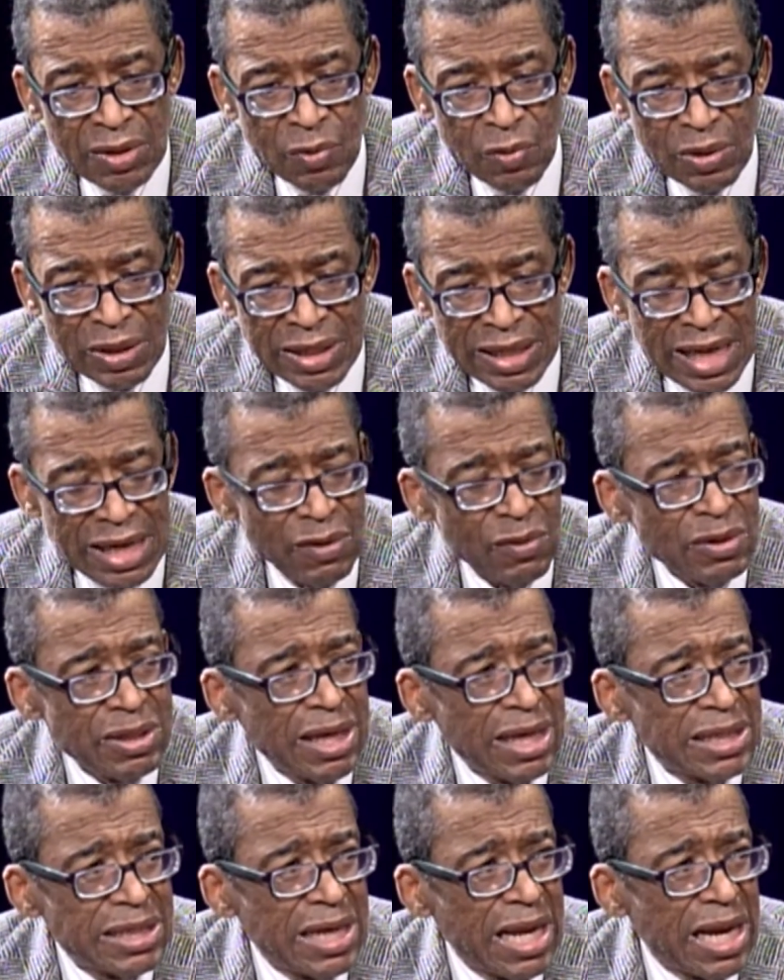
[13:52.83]
Well,
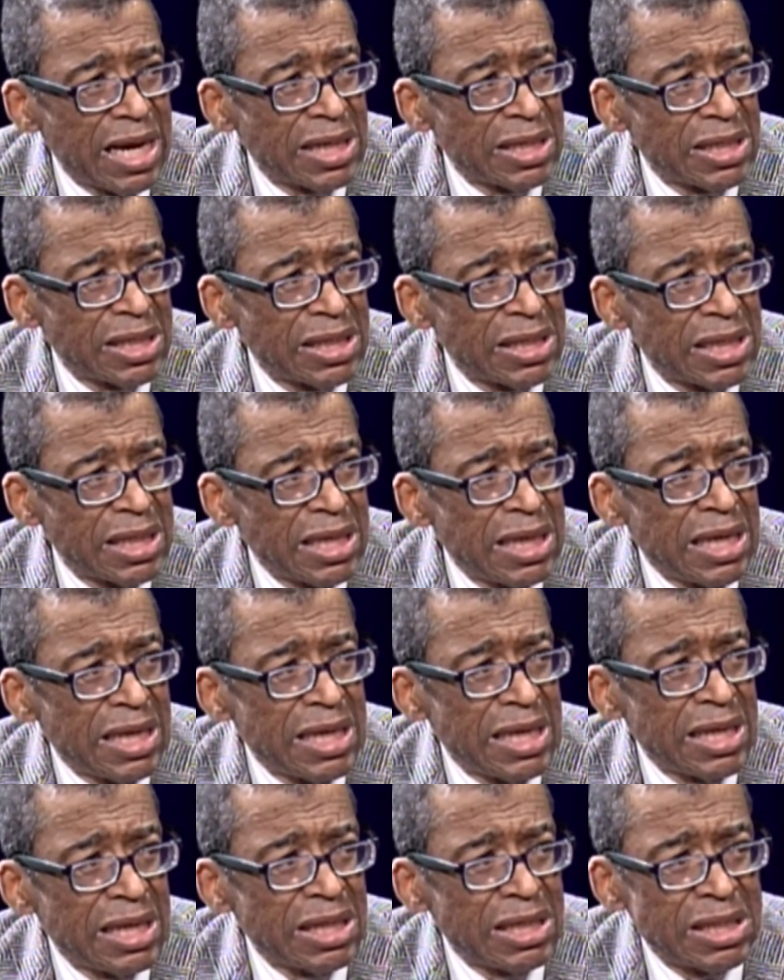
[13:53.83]
nanotechnology
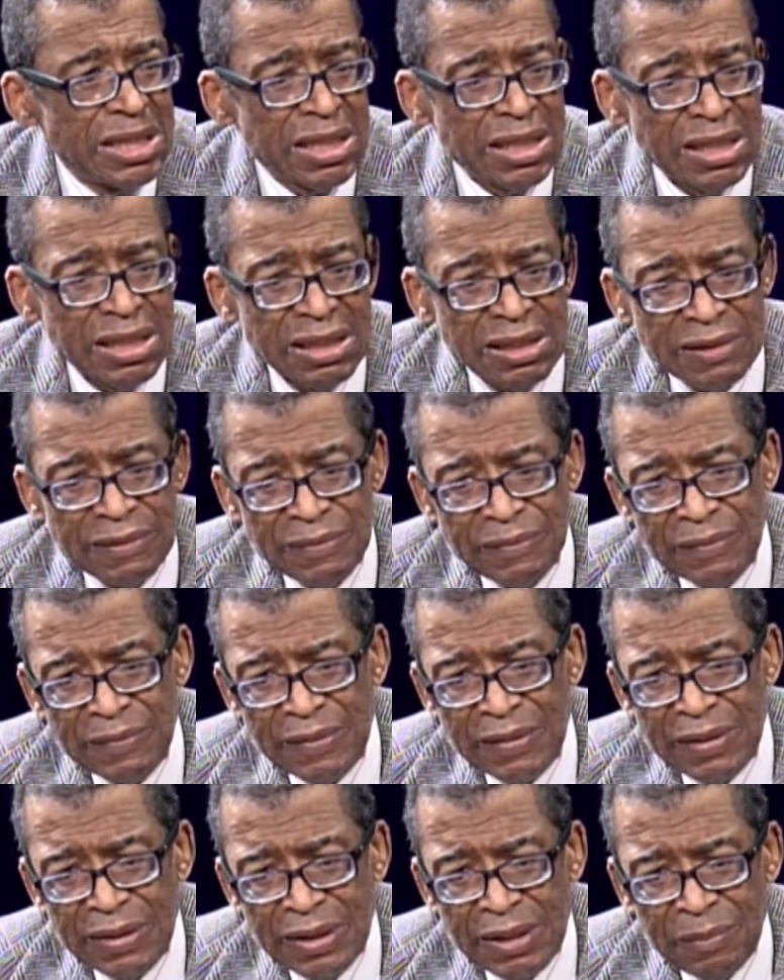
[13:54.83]
is,
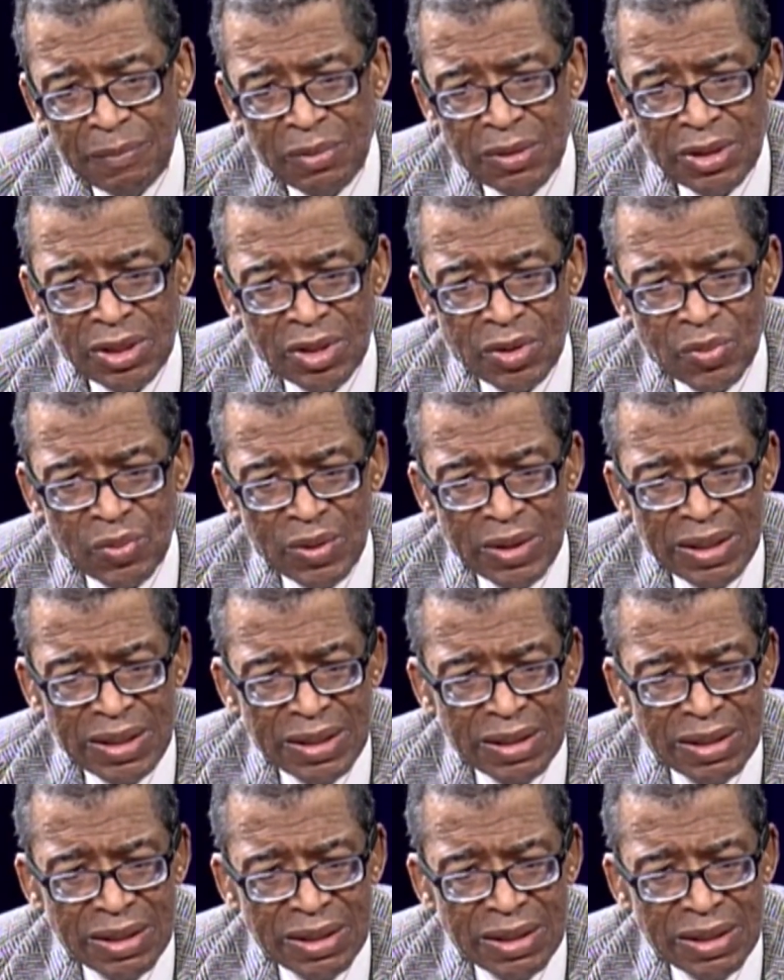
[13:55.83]
put it this way.